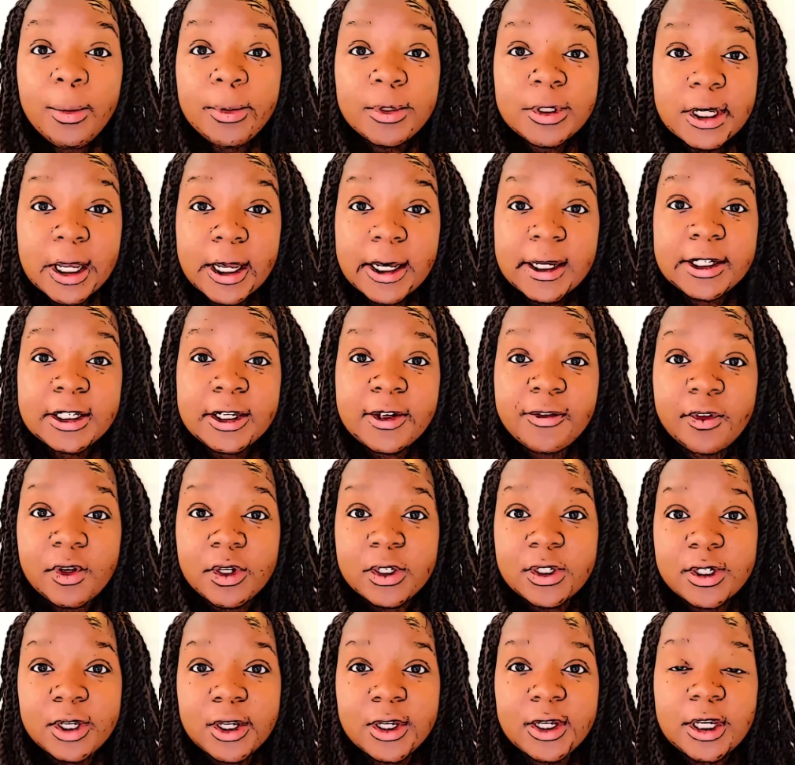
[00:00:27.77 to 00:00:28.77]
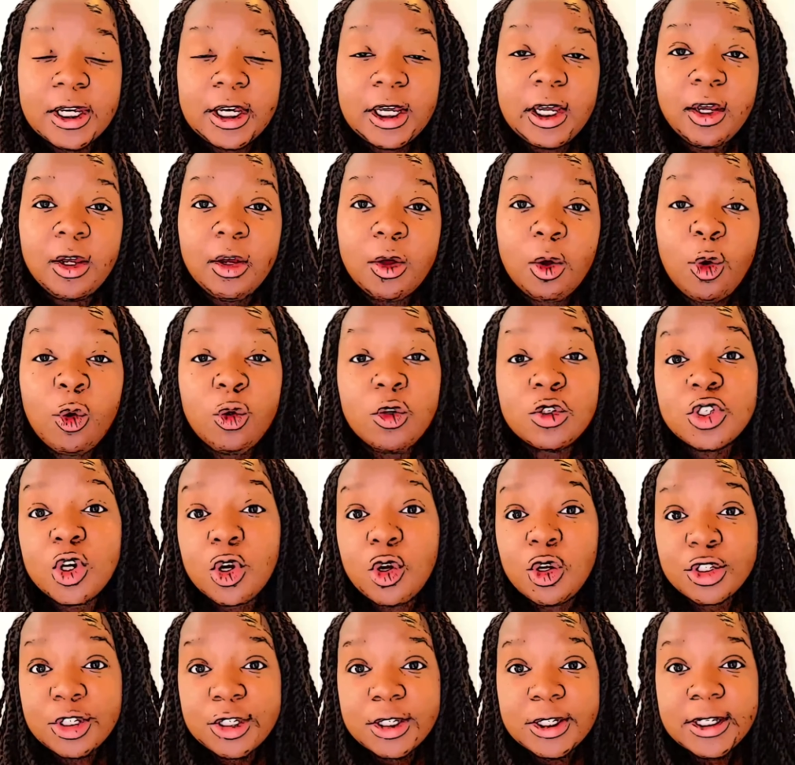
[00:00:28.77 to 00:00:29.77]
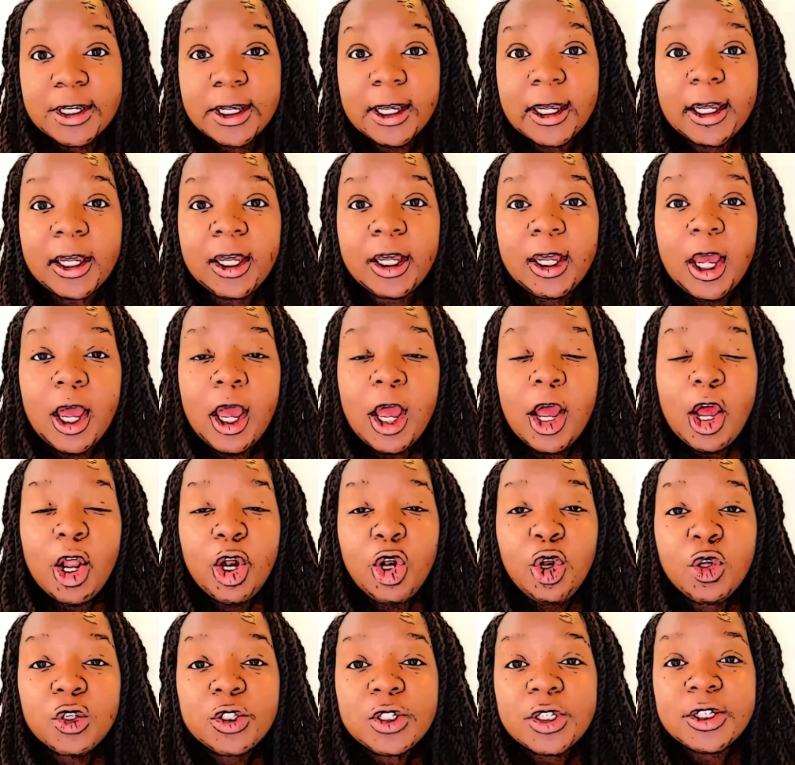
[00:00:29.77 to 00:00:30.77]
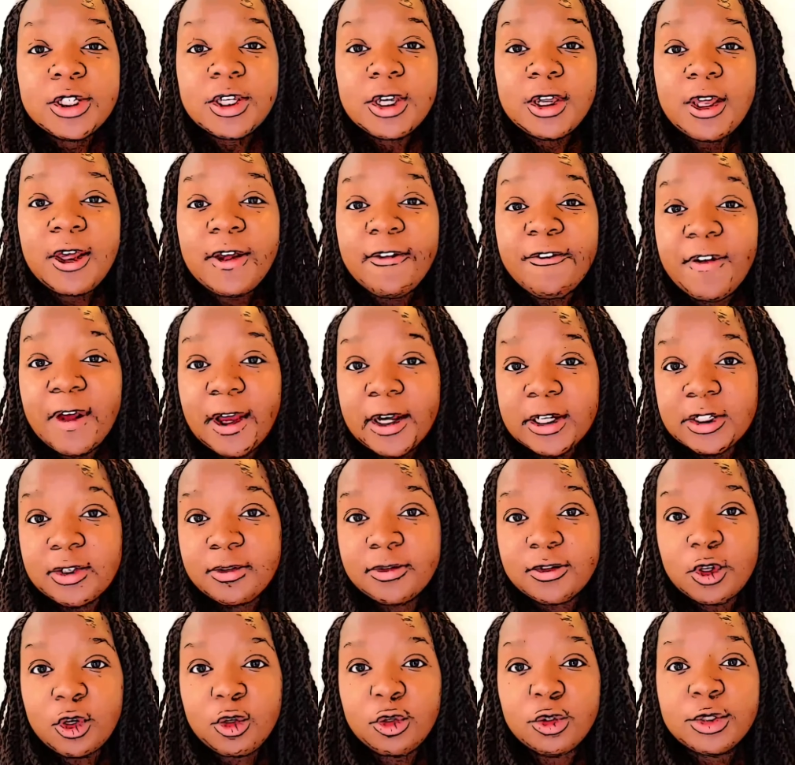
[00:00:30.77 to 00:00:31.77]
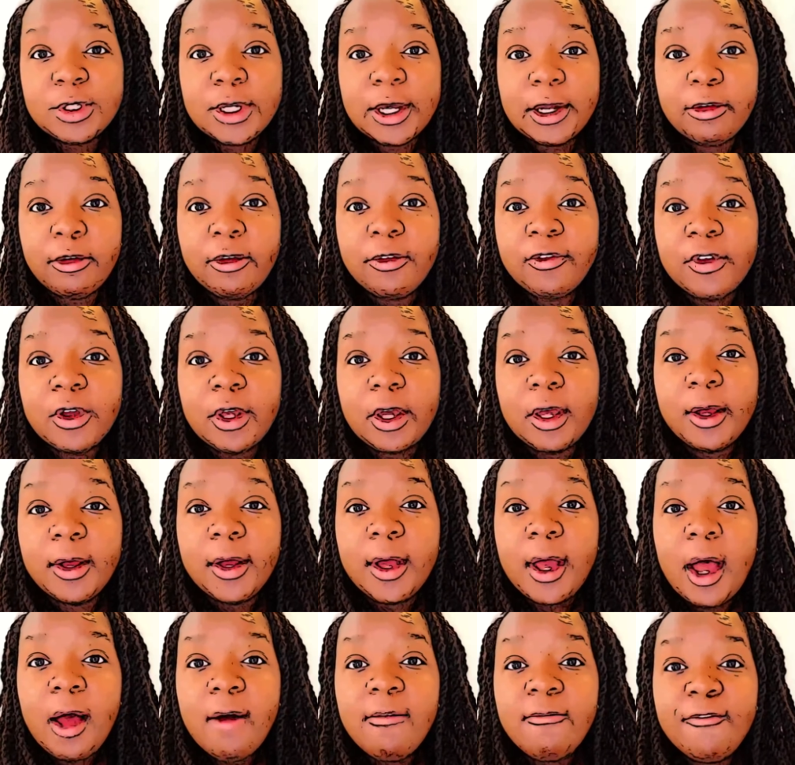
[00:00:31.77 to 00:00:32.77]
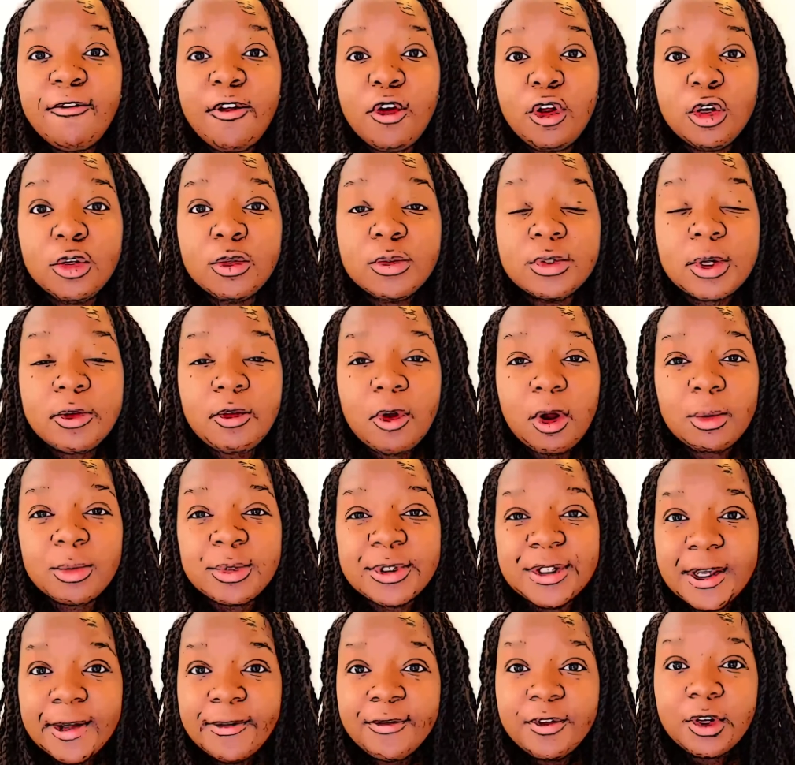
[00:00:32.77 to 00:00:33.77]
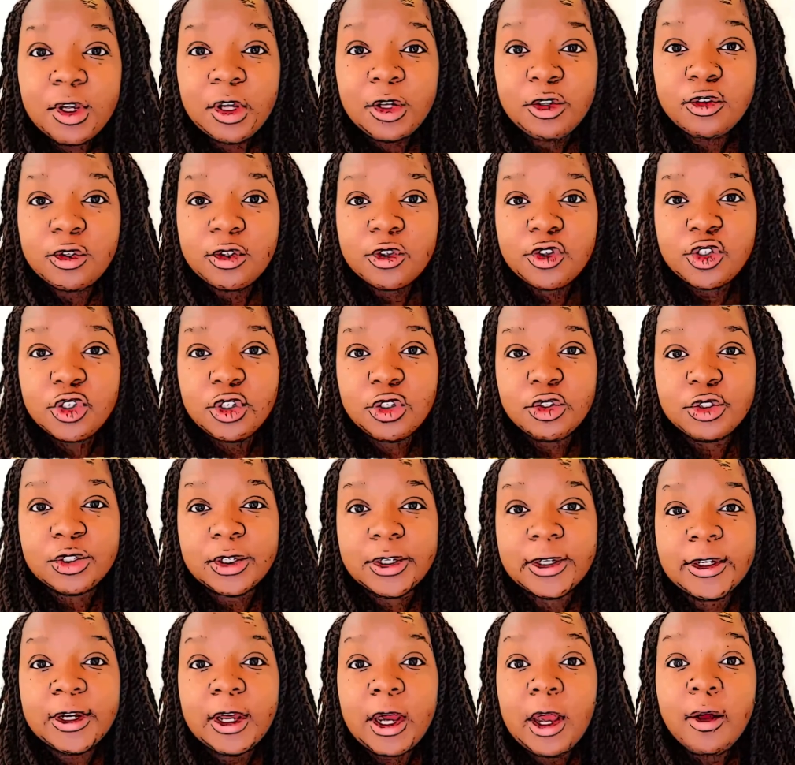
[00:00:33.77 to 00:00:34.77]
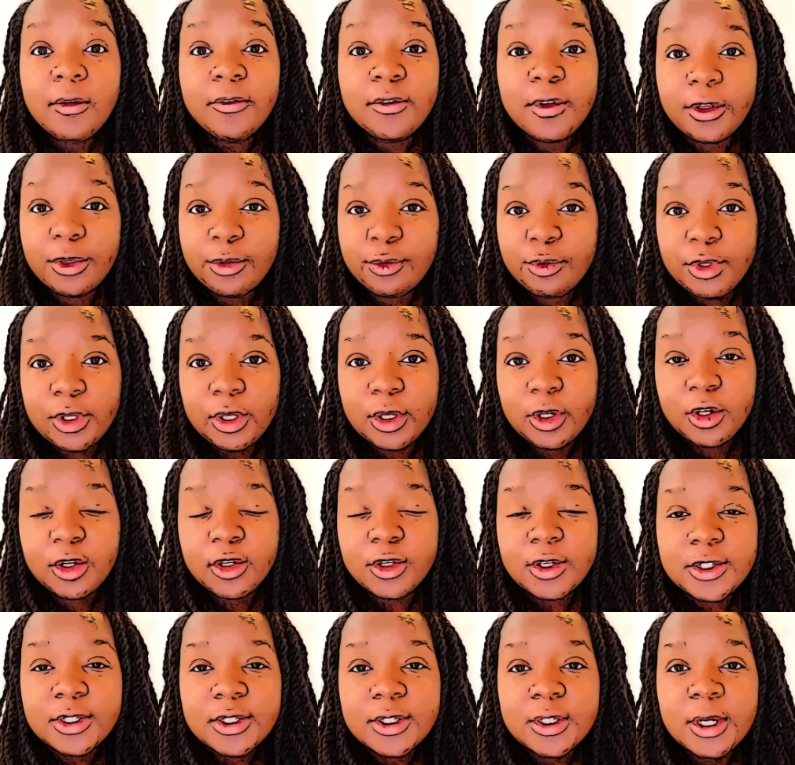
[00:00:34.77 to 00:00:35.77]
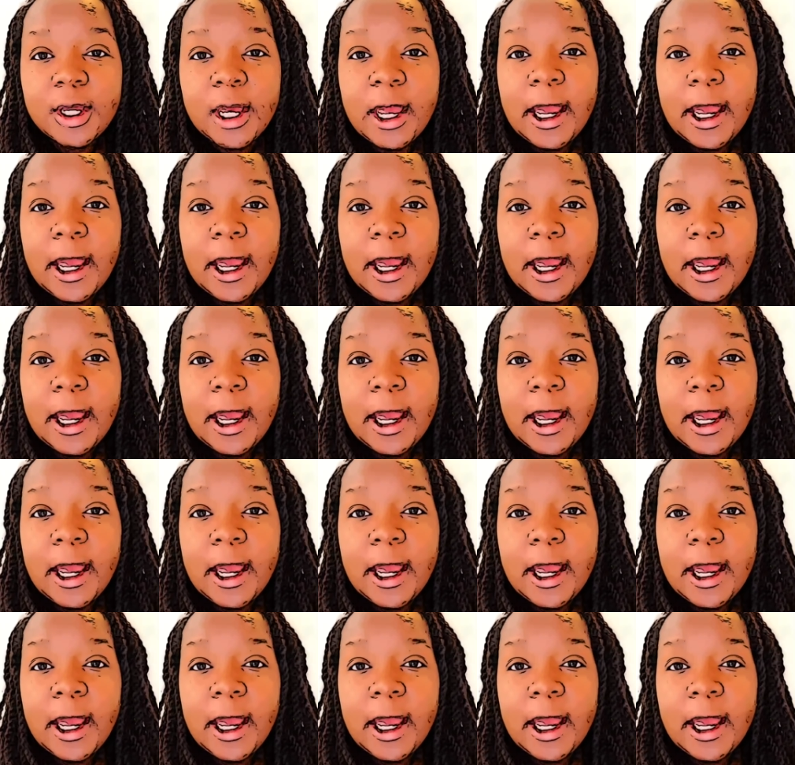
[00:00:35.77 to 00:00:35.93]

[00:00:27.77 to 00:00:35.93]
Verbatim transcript: scientific study called Odyssey looked into the effects of dolutegravir and followed around 700 children for three years.